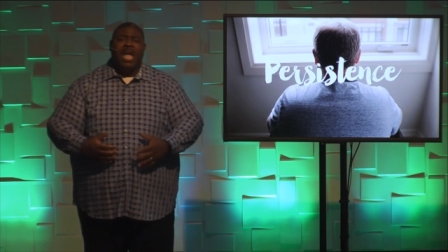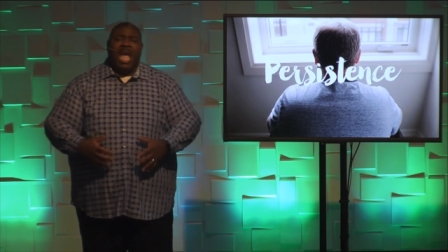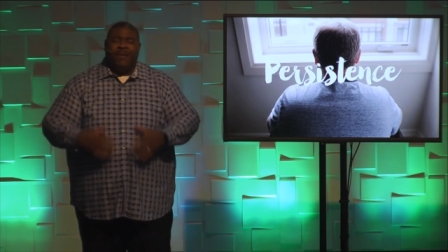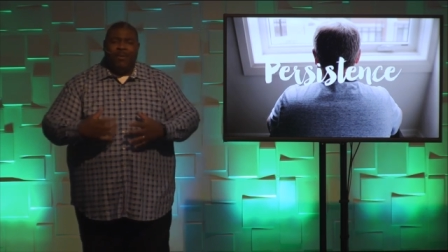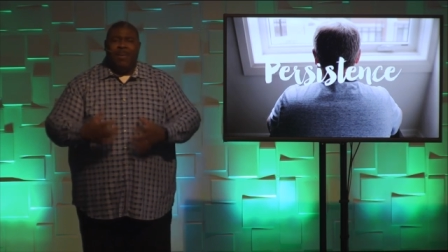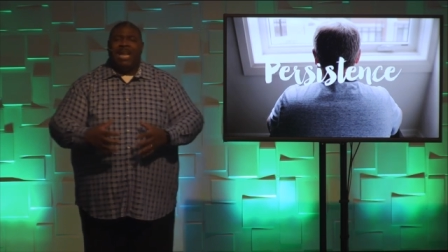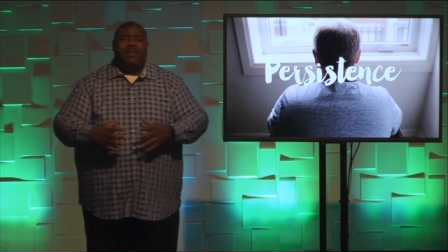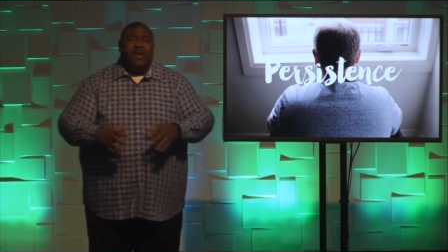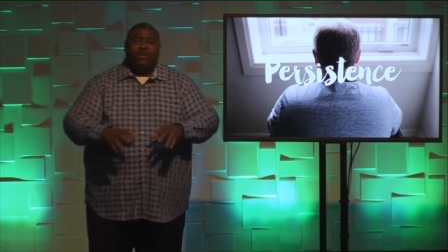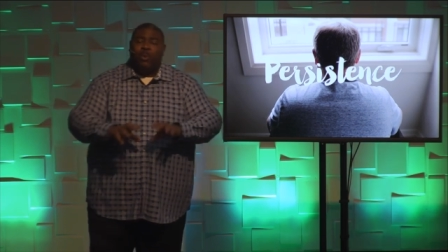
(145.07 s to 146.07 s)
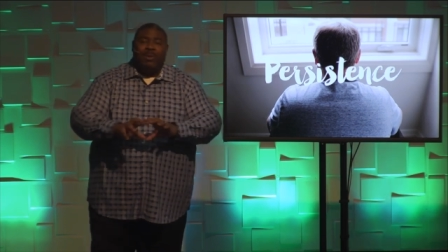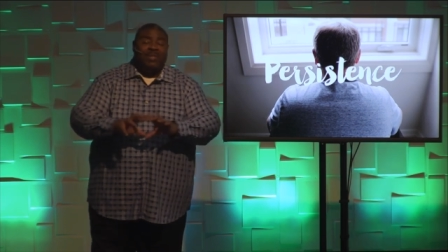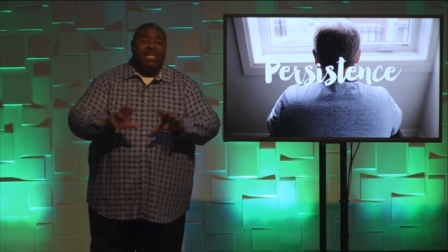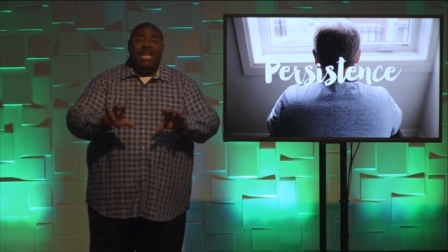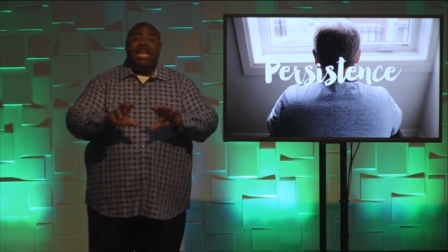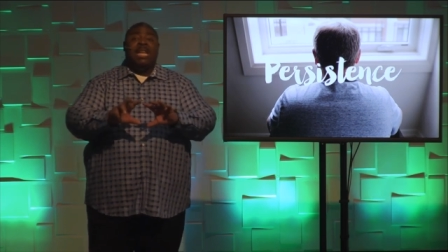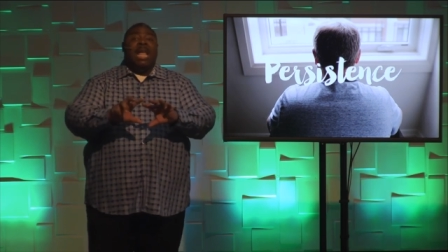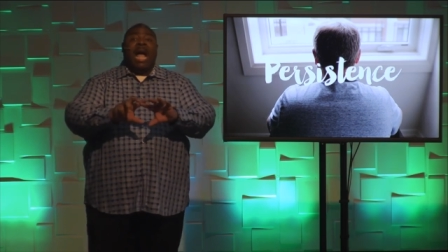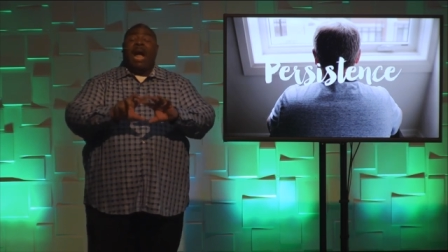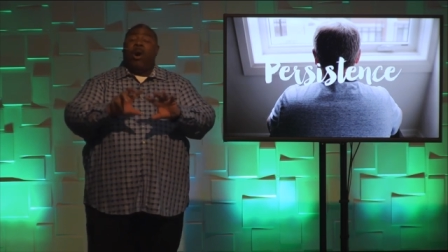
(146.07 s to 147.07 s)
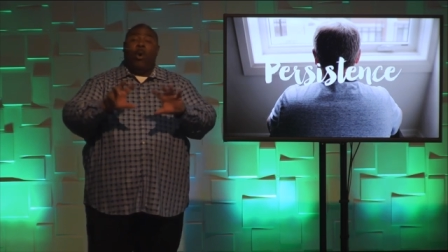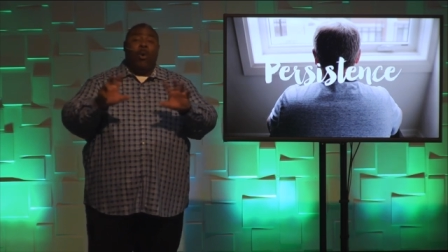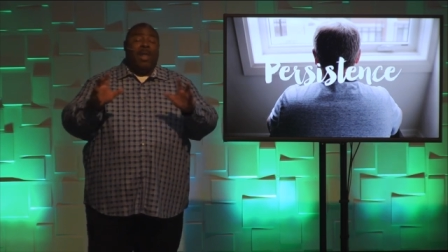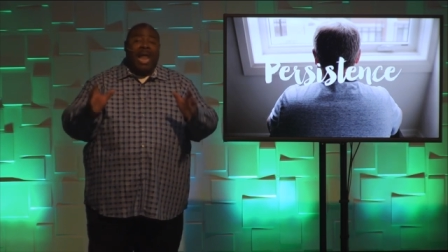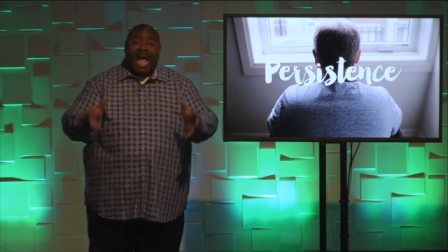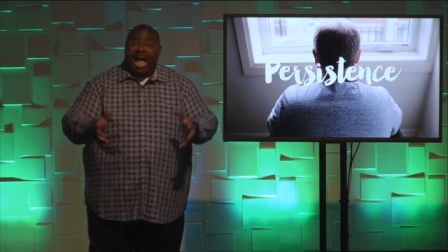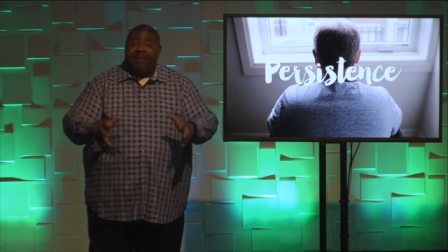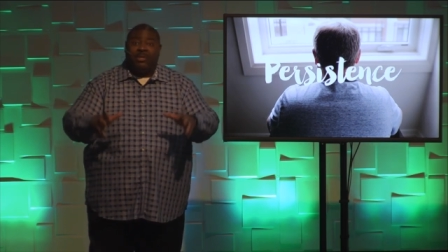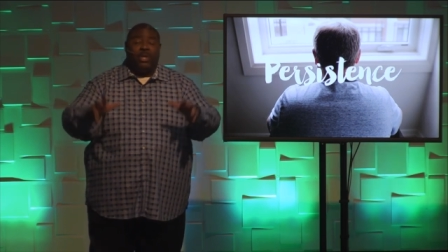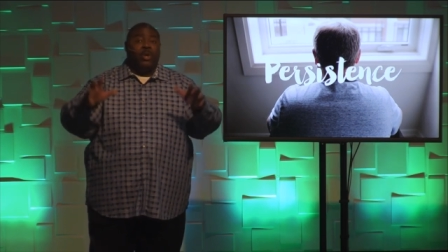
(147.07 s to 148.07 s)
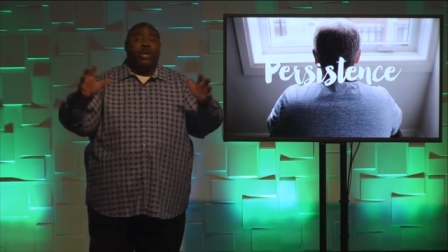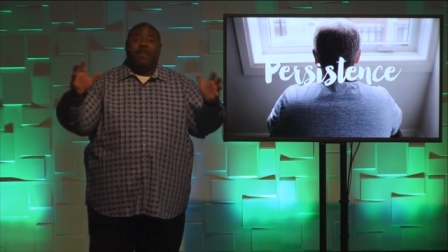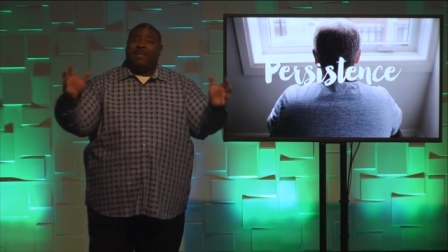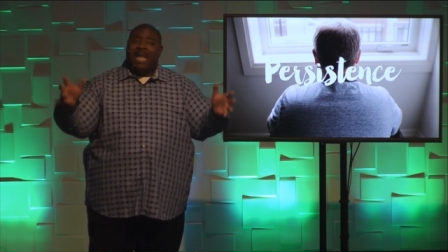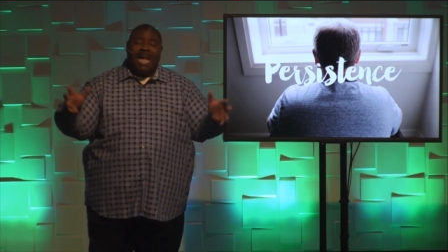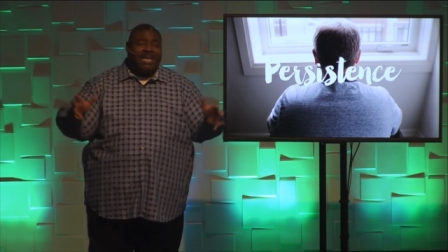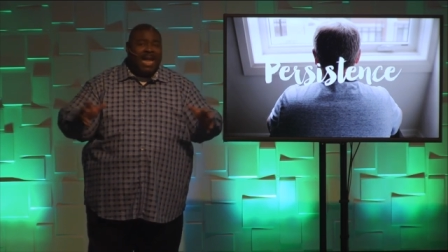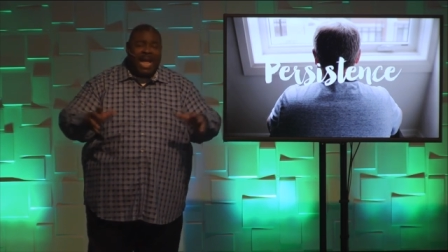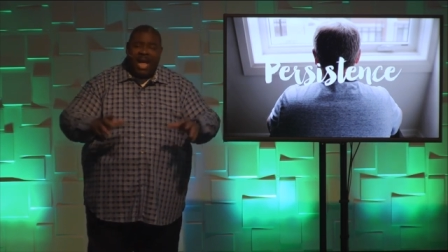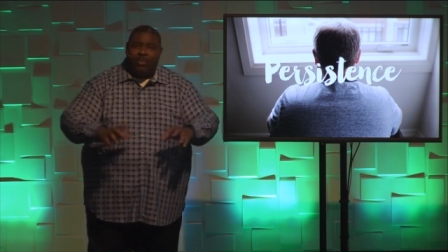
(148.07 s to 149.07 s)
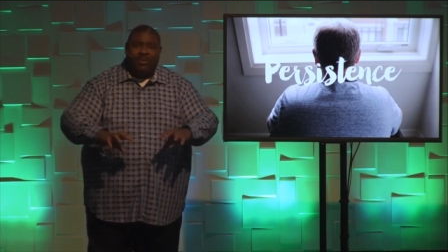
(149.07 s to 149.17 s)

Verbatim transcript: And for many of us, when we've seen our whole lives turned upside down, we've